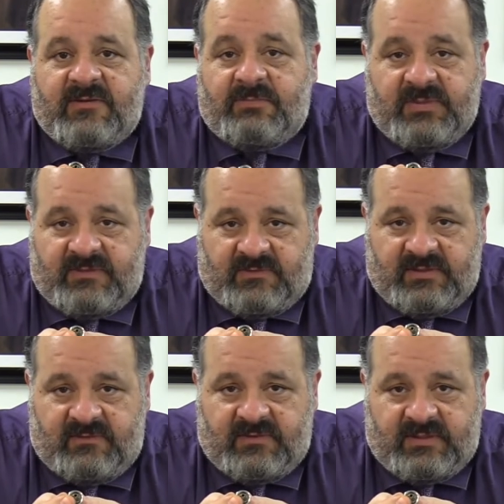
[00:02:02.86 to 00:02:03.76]
split
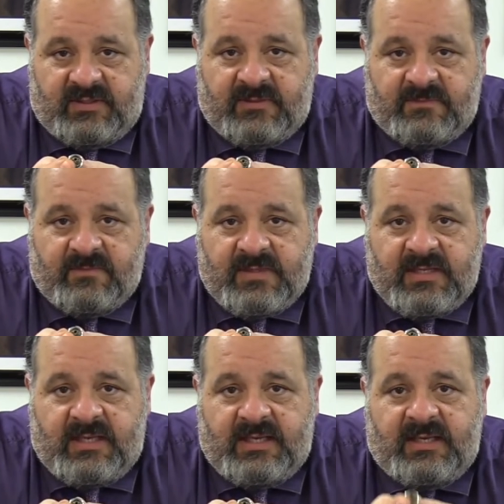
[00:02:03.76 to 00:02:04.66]
sleeves in there.
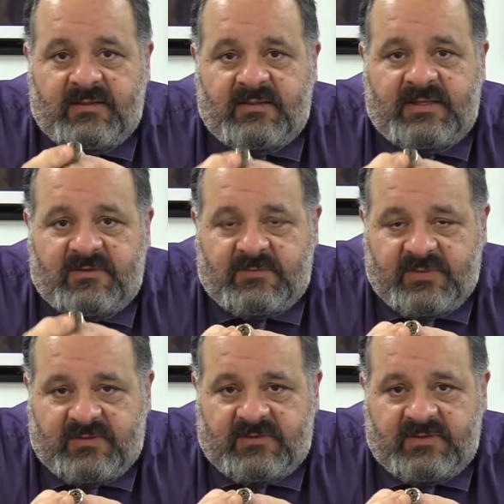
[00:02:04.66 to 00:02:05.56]
And these
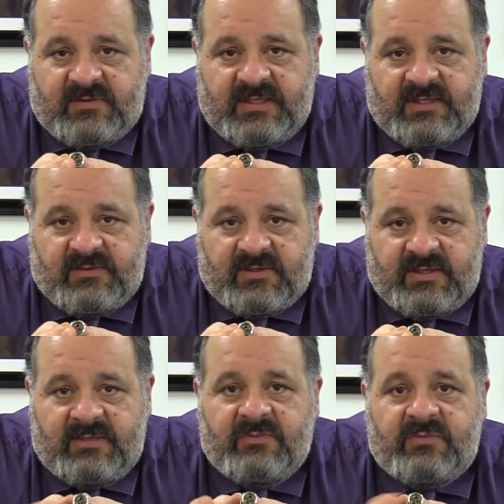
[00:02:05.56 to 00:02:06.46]
split sleeves can get
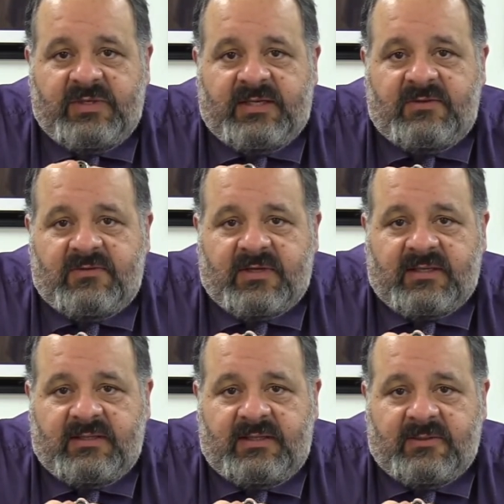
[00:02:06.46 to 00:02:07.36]
dirty, and we can use our
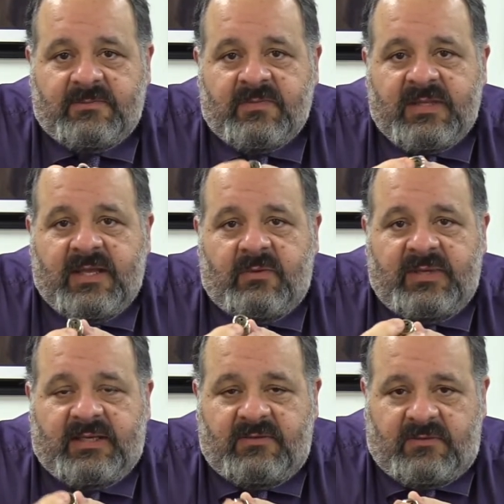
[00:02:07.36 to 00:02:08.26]
cleaner, and
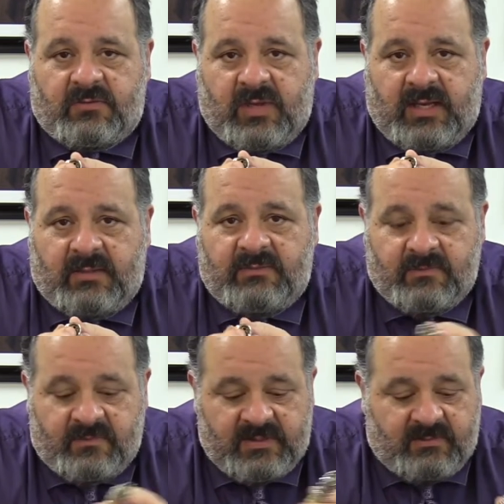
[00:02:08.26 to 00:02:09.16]
we can use swabs,
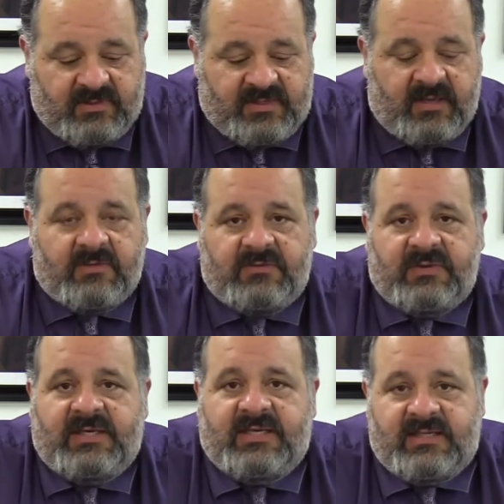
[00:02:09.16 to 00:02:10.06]
but they also
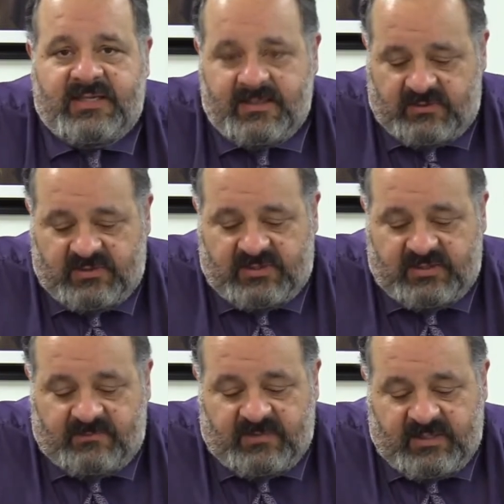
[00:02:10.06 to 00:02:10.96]
can get damaged,
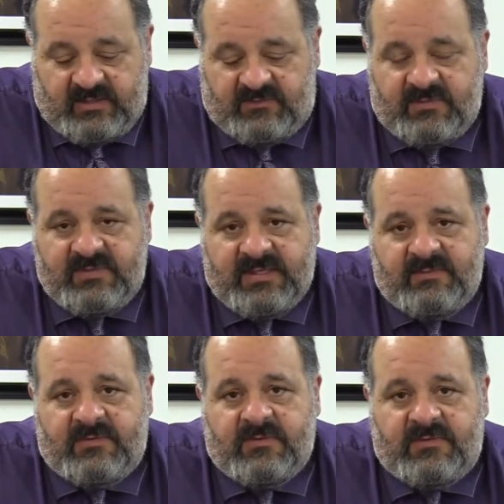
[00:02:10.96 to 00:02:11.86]
and
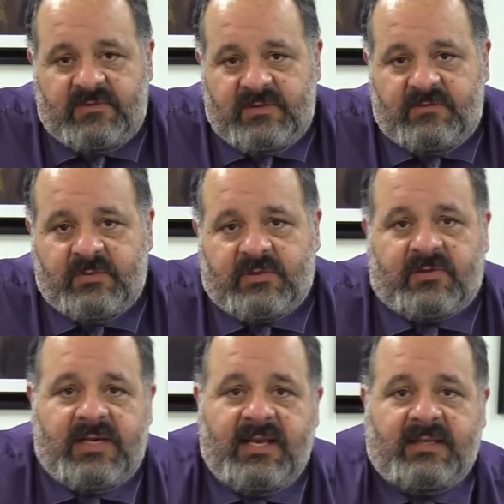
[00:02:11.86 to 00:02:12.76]
sometimes those sleeves will
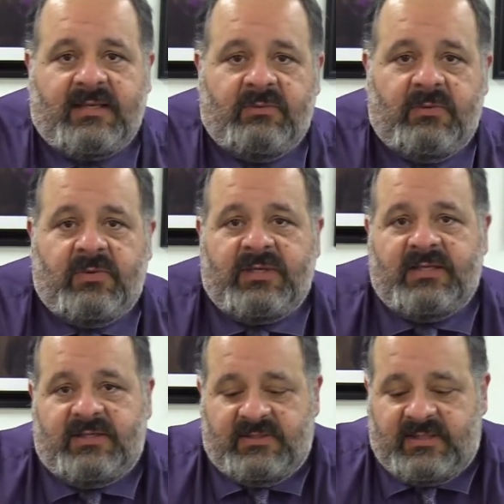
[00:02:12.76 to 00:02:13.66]
crack and we won't get
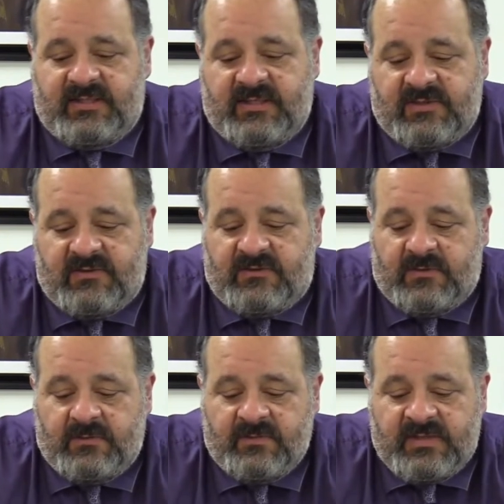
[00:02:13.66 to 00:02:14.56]
a good connection.
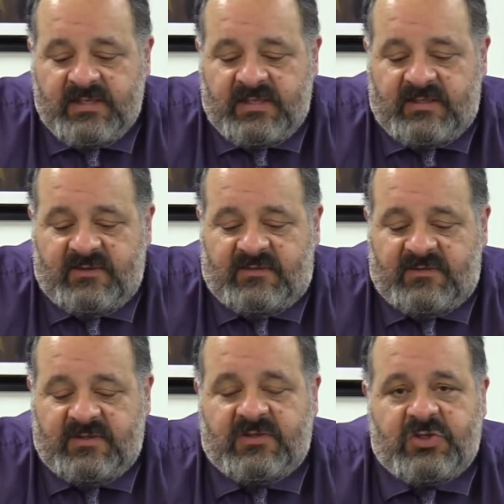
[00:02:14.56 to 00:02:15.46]
So this is
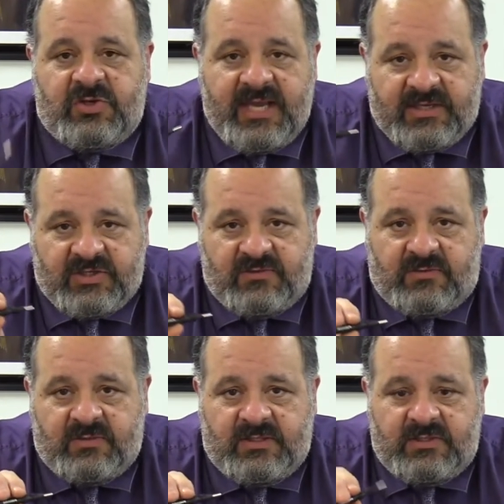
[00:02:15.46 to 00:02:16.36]
an extraction
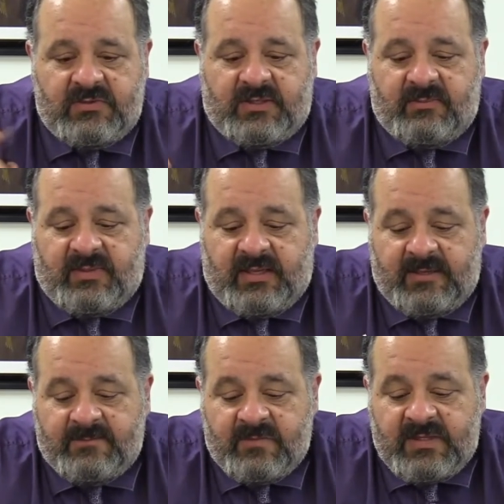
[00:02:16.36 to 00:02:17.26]
tool that you can
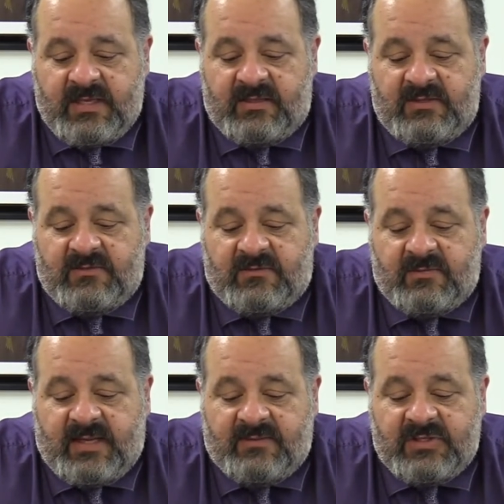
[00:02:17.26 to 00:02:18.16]
buy, and these are
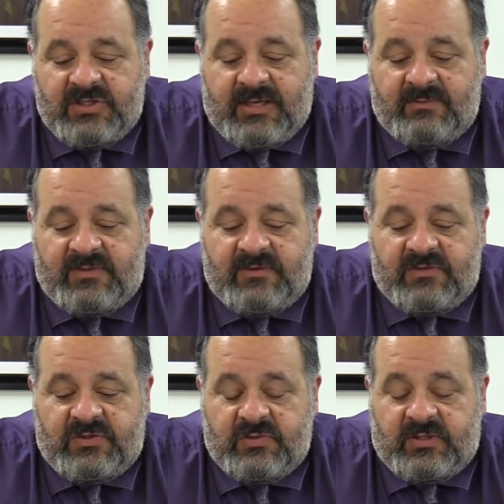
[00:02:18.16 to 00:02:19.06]
some on-the-job things
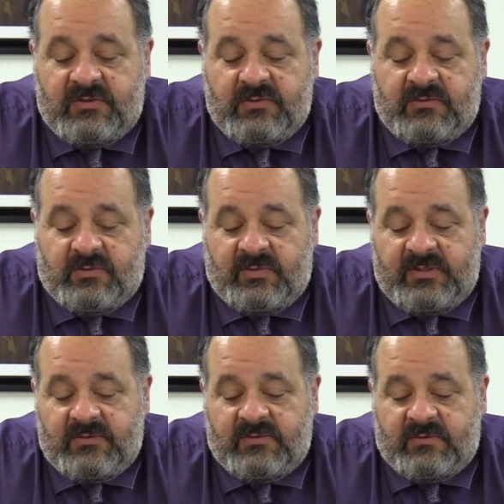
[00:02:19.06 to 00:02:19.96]
that you can do. Is what we
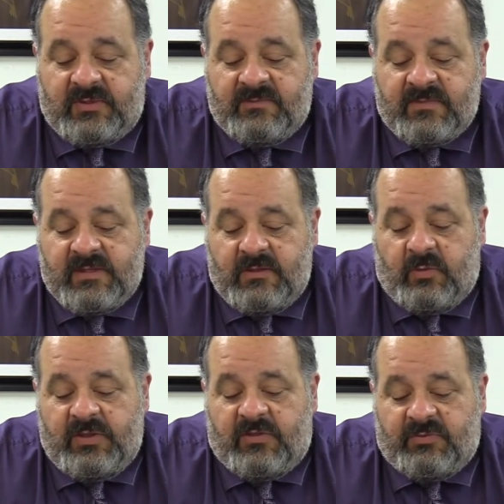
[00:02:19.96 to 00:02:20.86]
do is
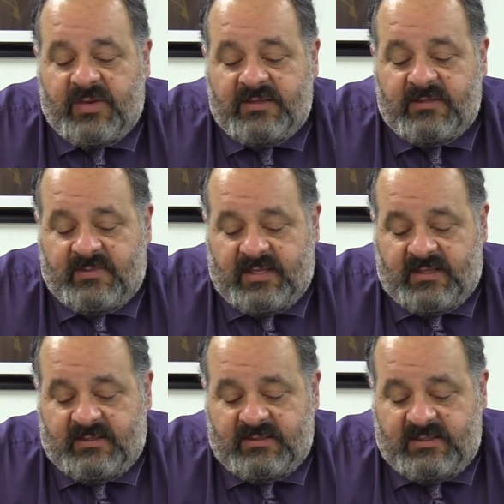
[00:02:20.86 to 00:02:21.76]
we thread them
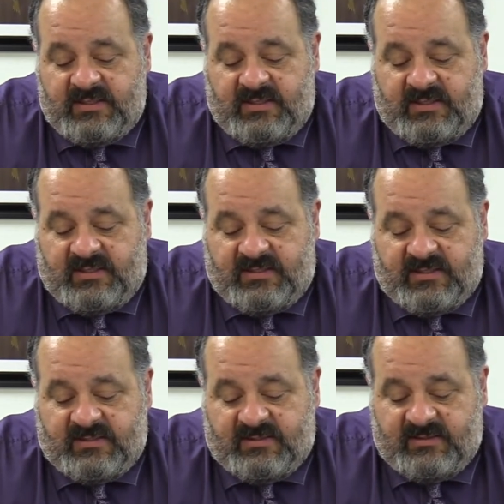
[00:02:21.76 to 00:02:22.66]
on to
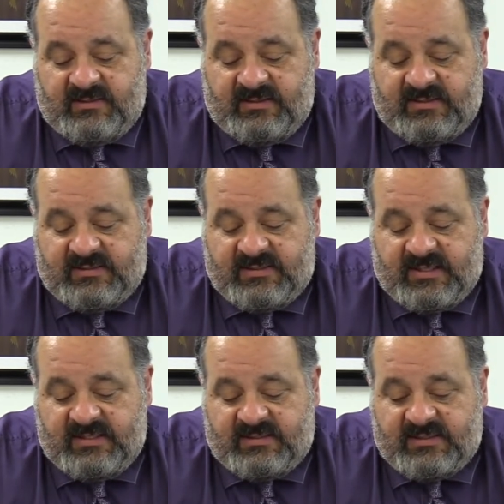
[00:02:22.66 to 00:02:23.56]
this
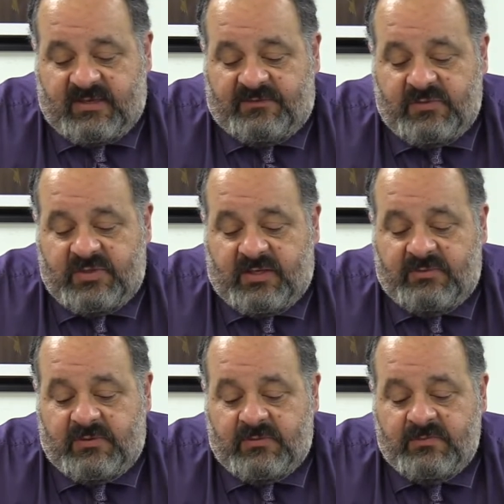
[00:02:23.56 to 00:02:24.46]
side, this
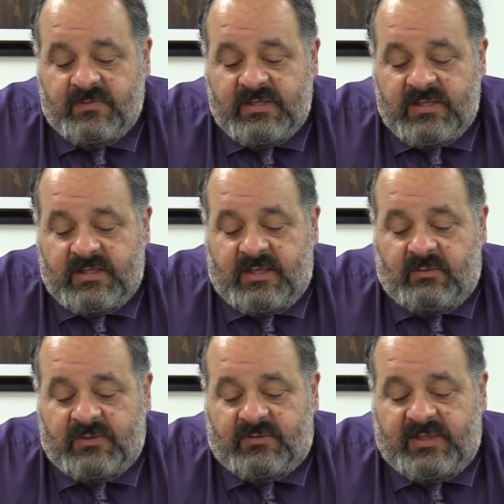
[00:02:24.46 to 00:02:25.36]
FUW, and
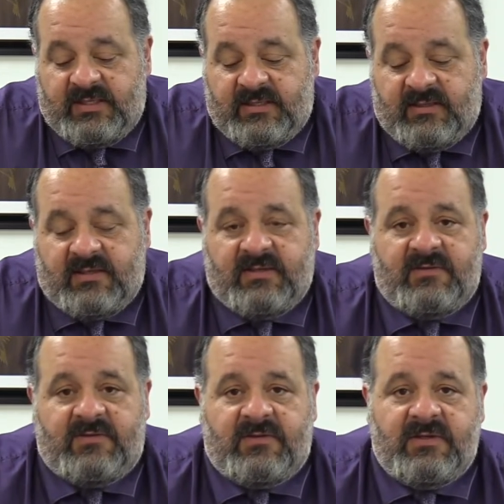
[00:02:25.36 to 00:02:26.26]
once we get a
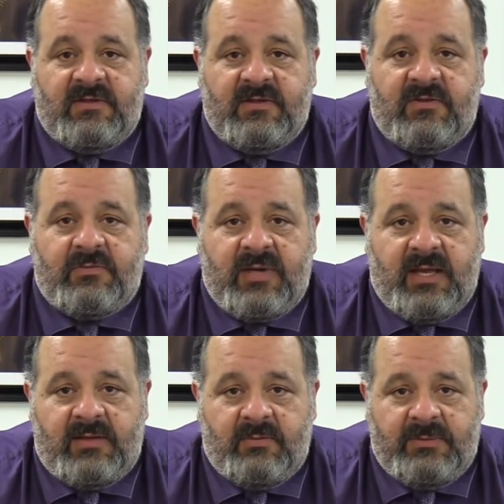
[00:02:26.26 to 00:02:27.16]
nice
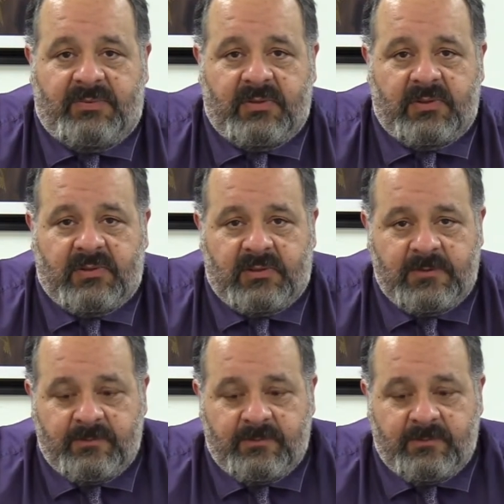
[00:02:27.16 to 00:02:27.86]
thread, we pull,